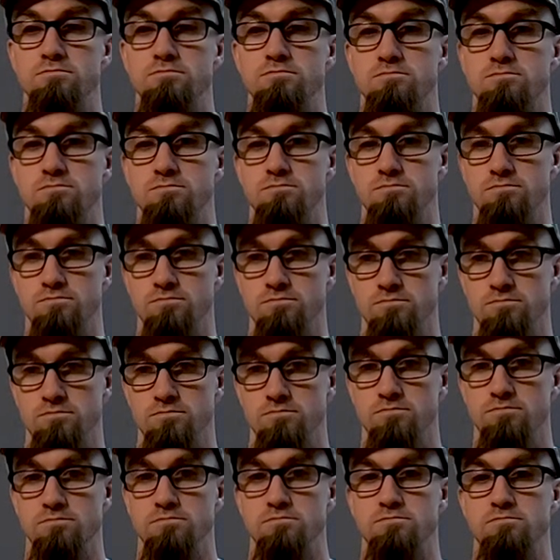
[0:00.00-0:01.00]

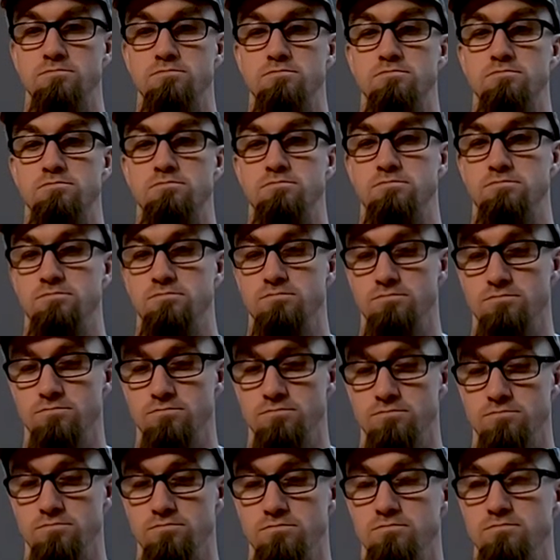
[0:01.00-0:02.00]

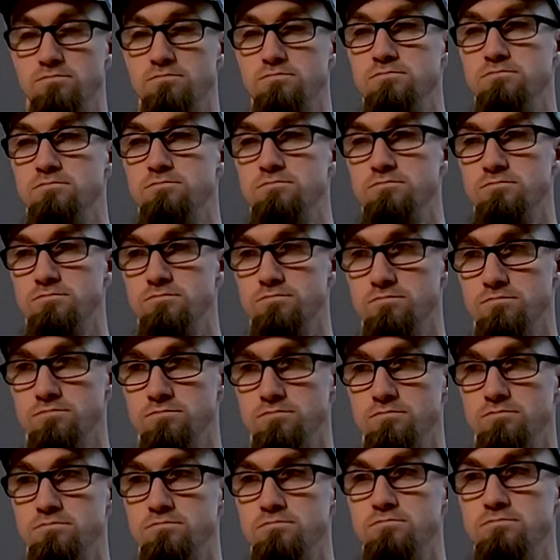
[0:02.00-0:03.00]

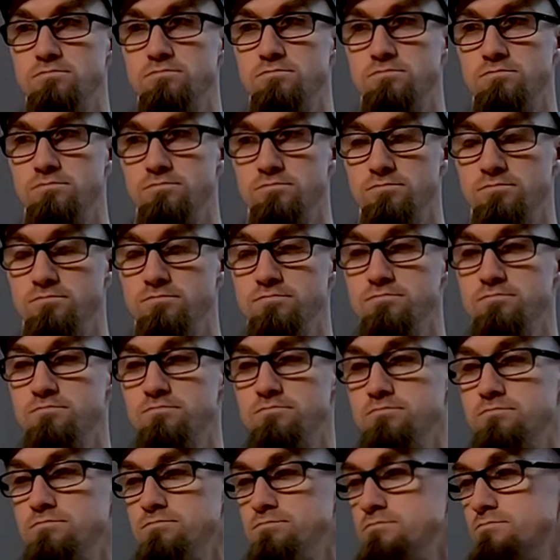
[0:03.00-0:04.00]

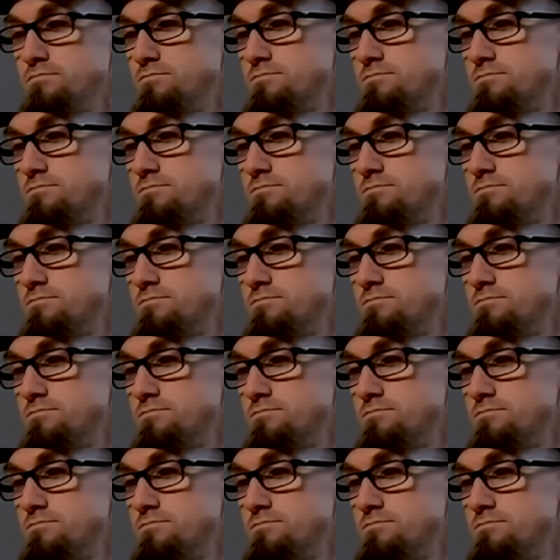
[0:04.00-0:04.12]
No words are spoken by the person on screen.